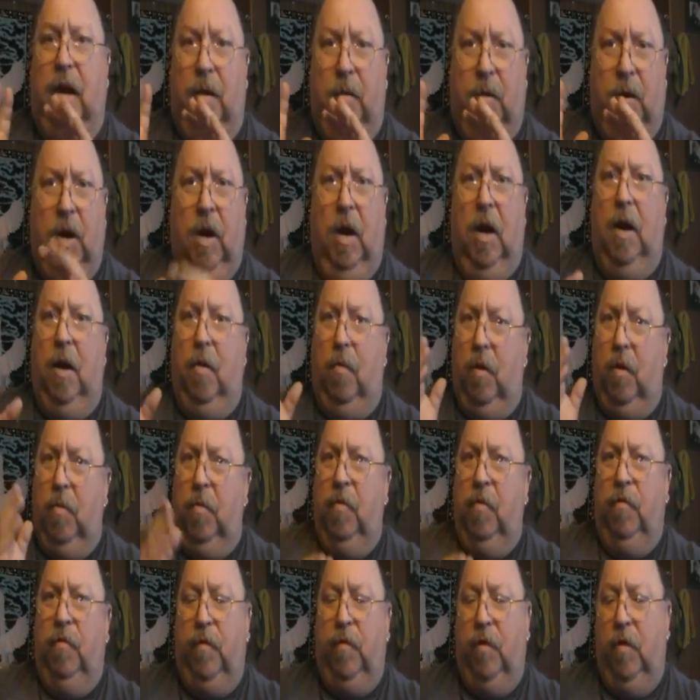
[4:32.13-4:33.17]
I'm gone. I want to
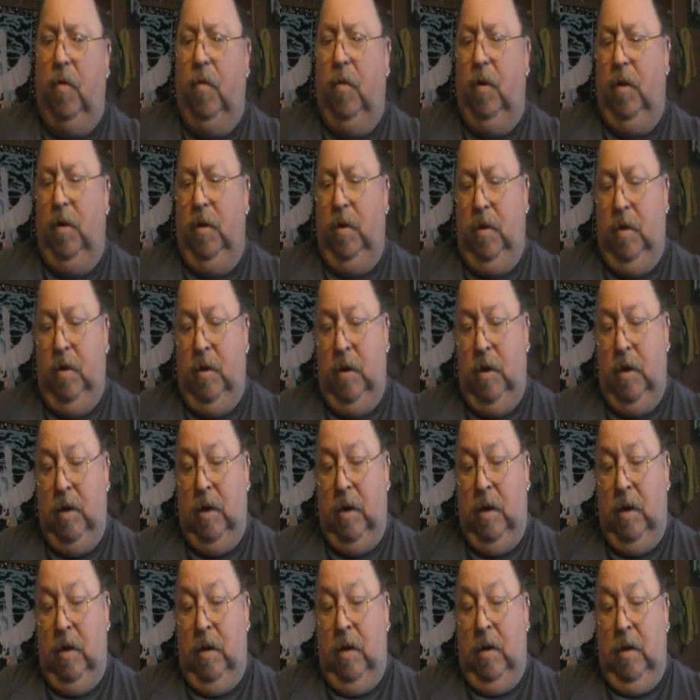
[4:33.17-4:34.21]
move forward.
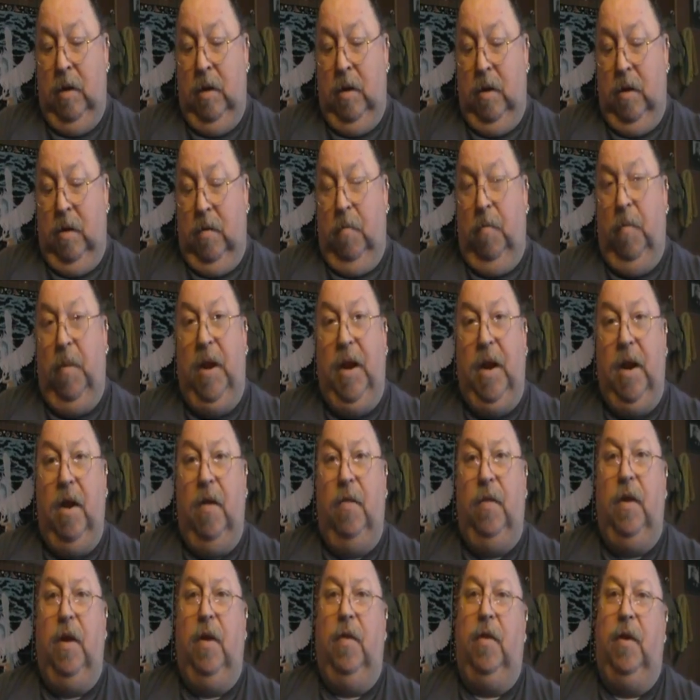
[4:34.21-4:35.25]
Me,
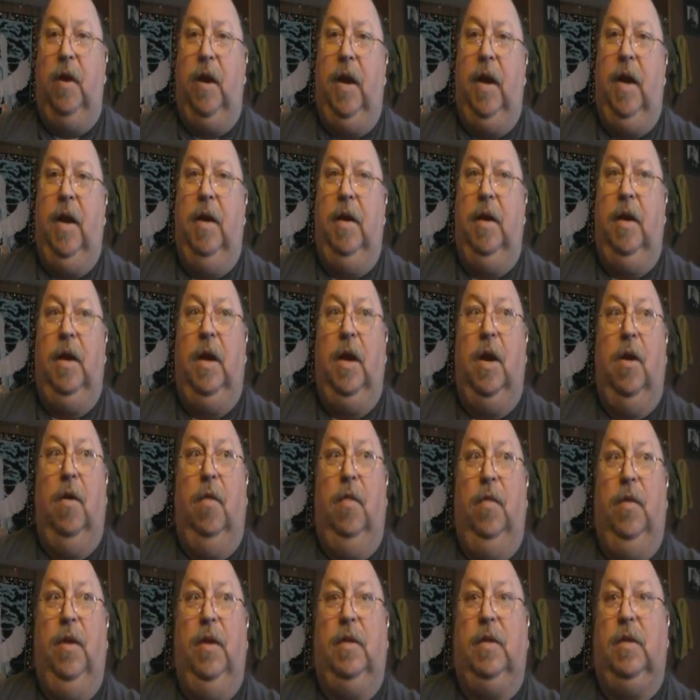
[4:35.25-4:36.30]
on the other hand, you know,
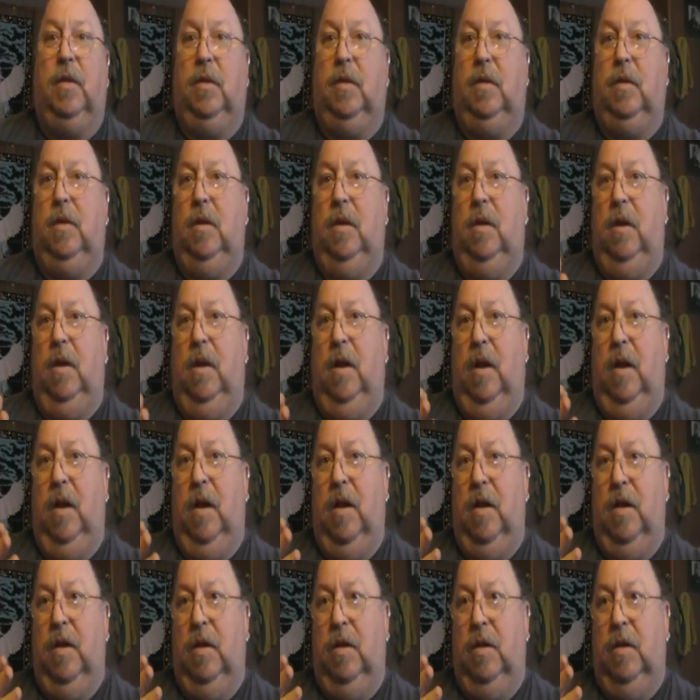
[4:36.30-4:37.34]
this
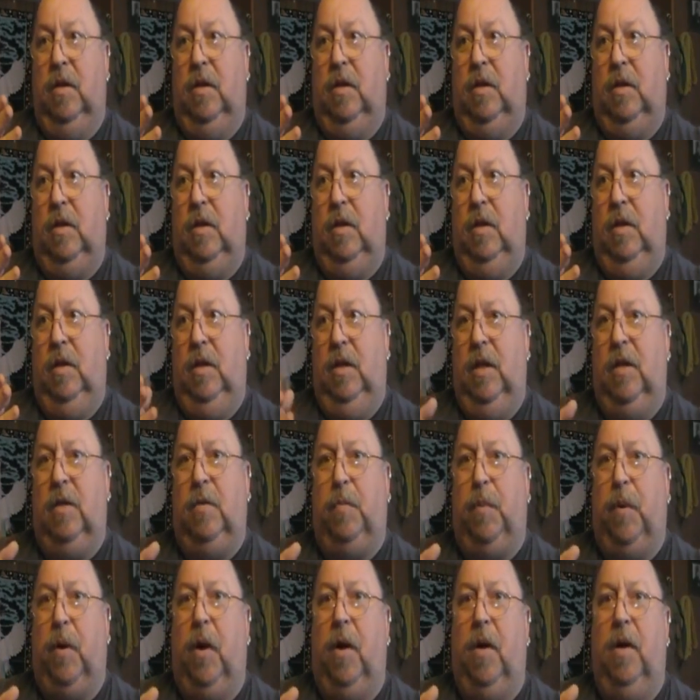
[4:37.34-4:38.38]

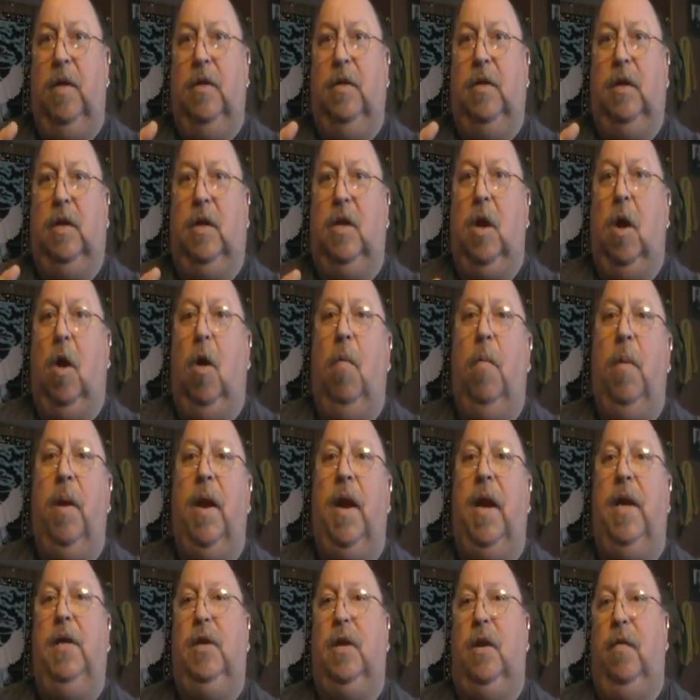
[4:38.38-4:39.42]
part is the
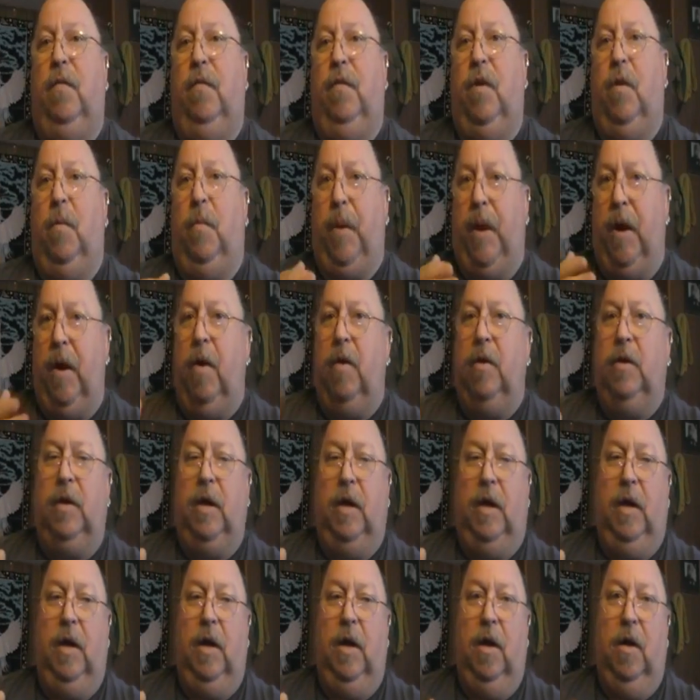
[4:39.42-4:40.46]
culmination of your
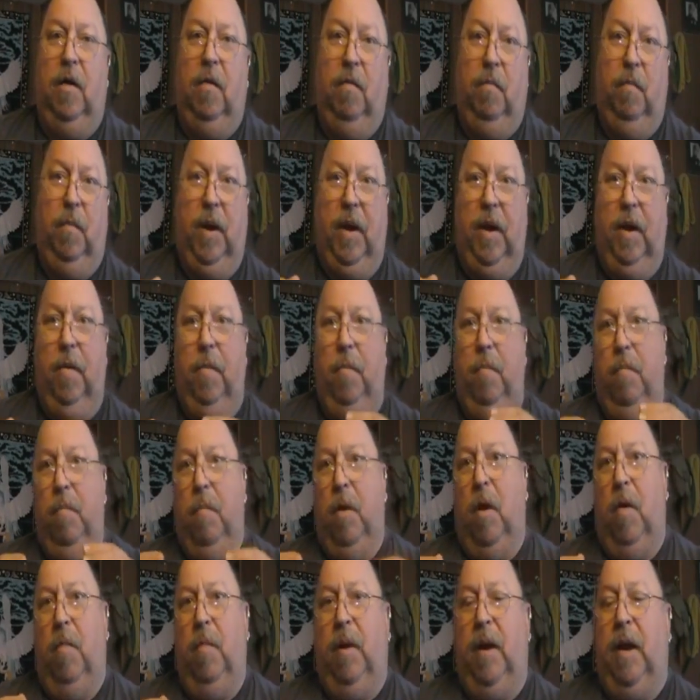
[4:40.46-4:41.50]
parenting. You know, being a
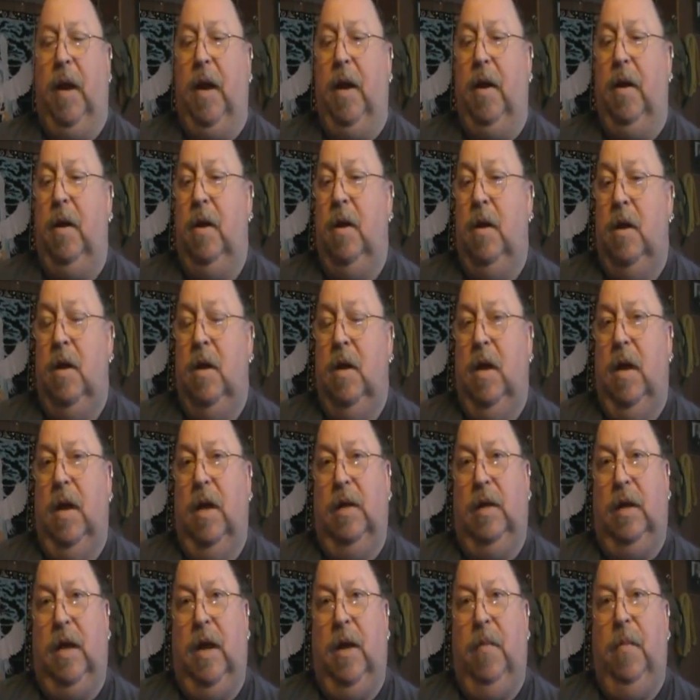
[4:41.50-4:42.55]
mom, dad,
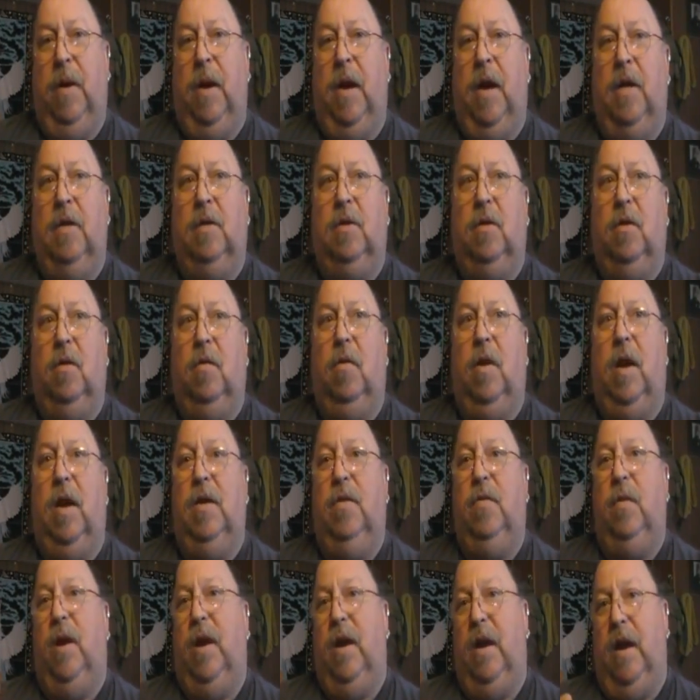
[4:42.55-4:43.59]
is get them in high school,
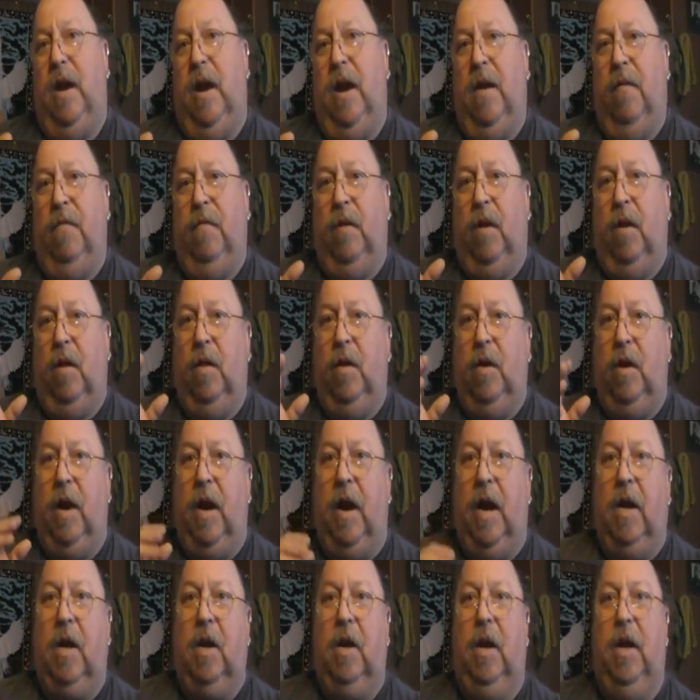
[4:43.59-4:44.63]
graduated, and have all their
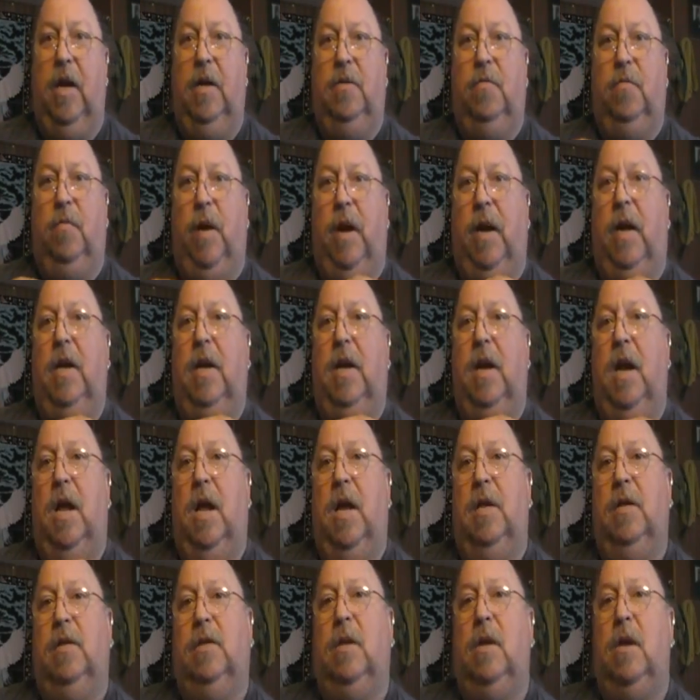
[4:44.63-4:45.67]
accolades
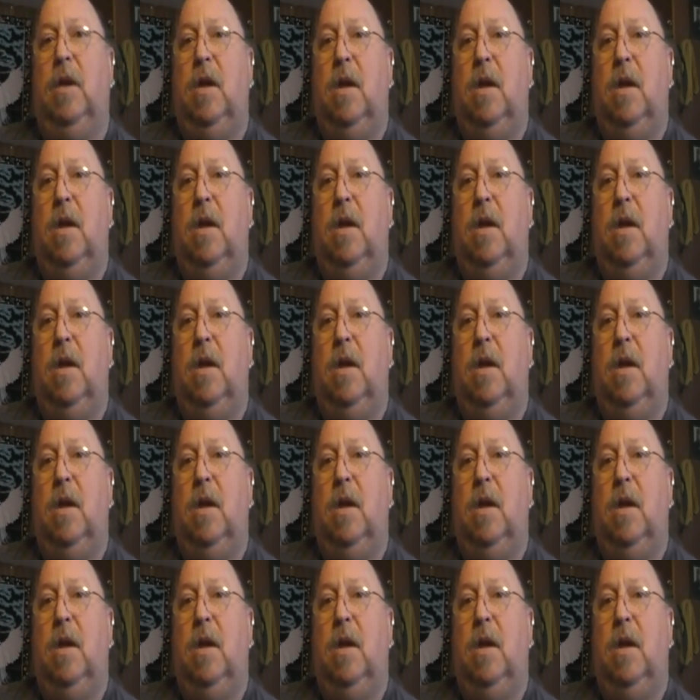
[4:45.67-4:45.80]
recognized.